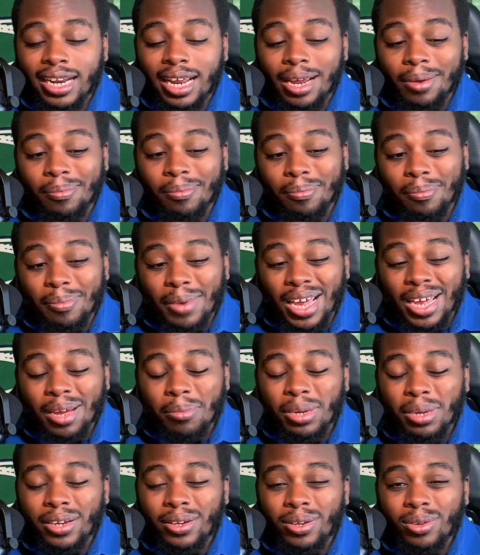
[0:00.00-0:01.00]
they
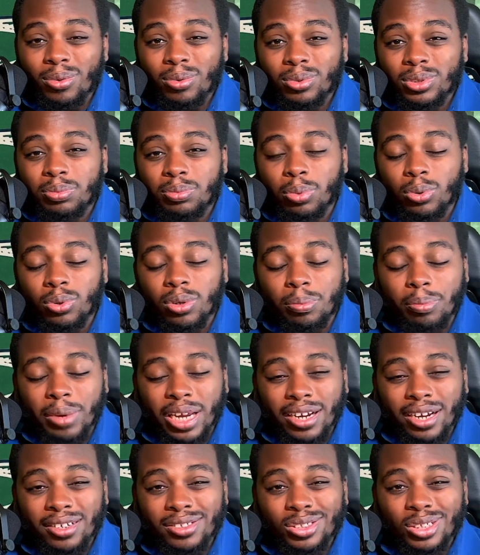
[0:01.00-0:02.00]
maybe use Budda
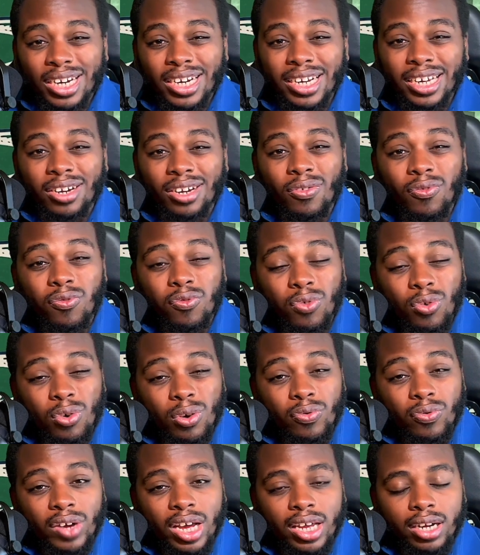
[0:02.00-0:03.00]
Baker to try to get a
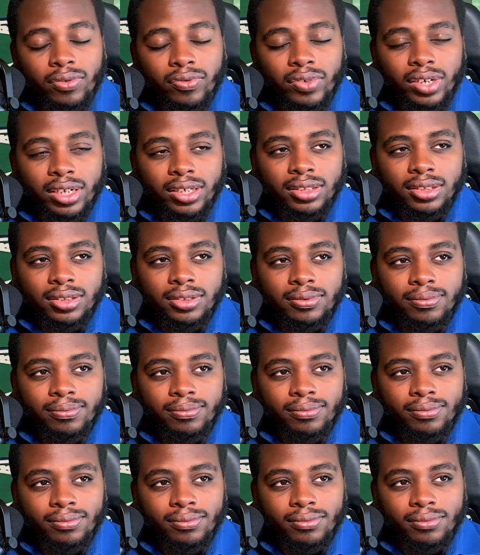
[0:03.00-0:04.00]
fourth out of us.
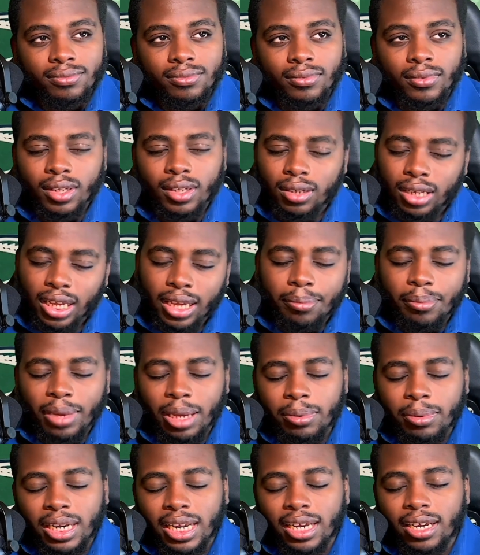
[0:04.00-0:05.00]
Yeah,
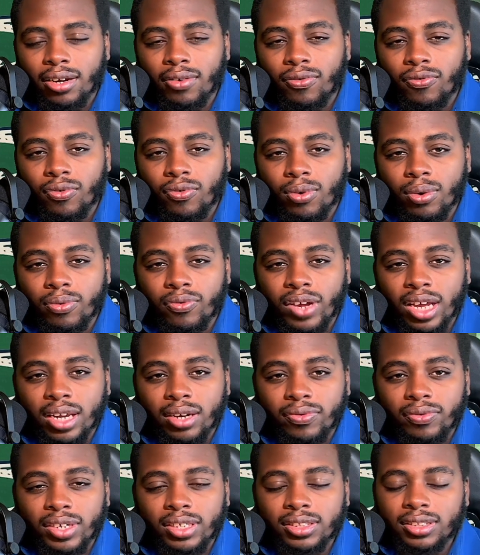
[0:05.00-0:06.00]
maybe they get a fourth out
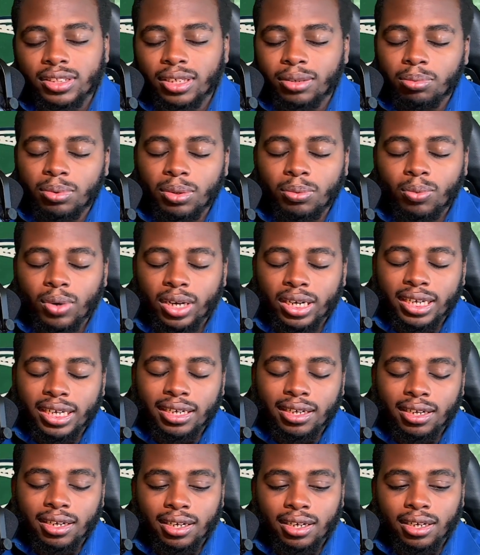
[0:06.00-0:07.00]
of us if we wanted
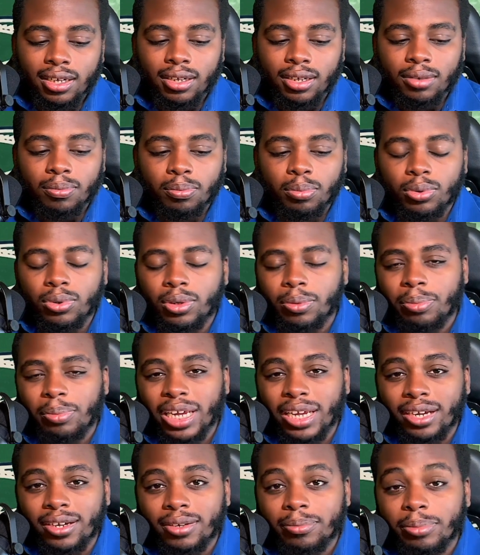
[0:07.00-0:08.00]
Budda
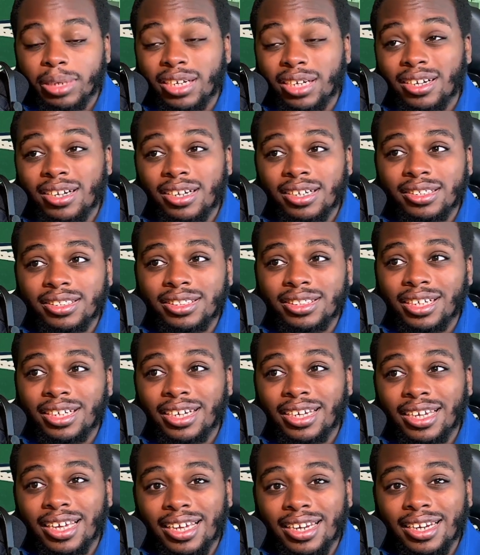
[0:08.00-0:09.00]
Baker, because
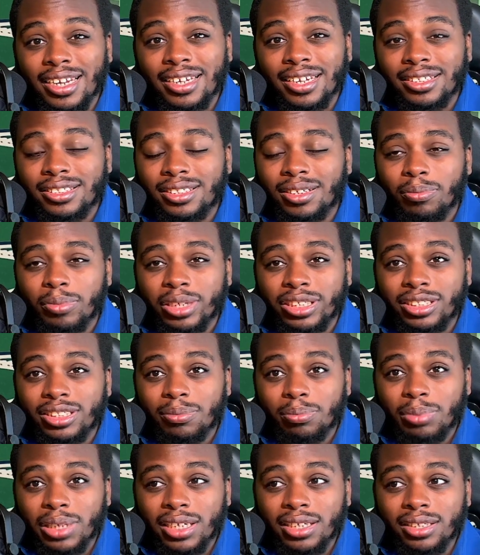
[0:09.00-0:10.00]
again, he's the missing
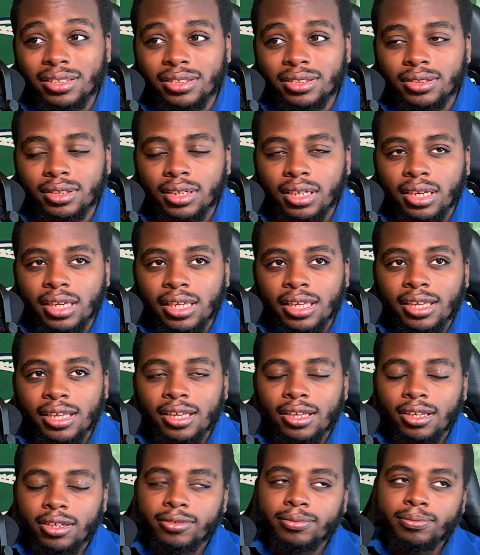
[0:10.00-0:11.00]
piece.
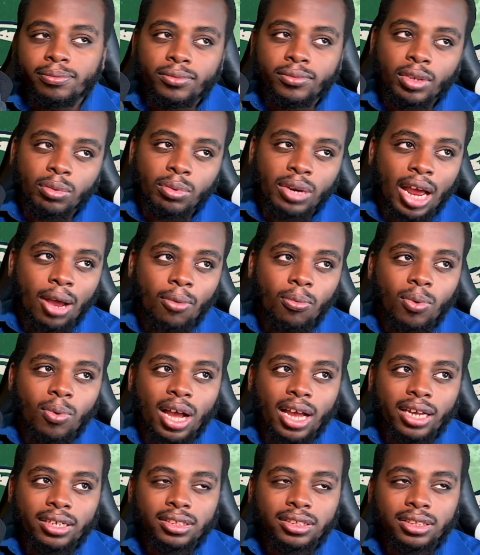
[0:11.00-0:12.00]
When I
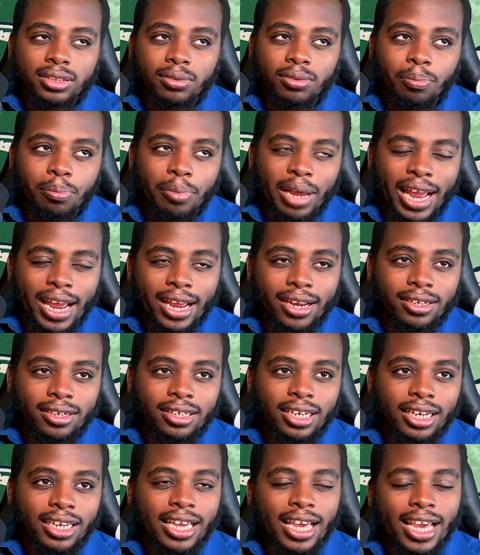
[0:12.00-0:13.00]
watched back
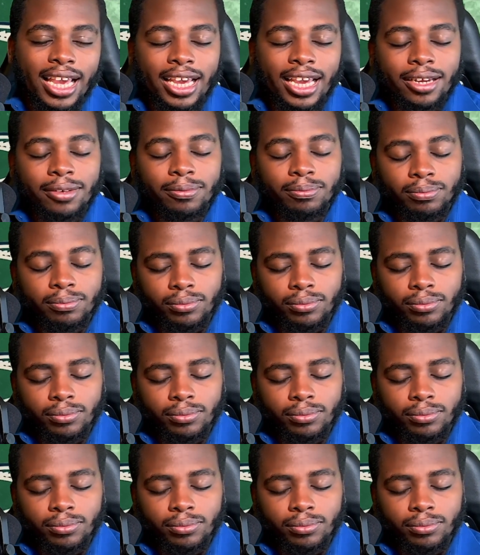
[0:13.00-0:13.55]
the game,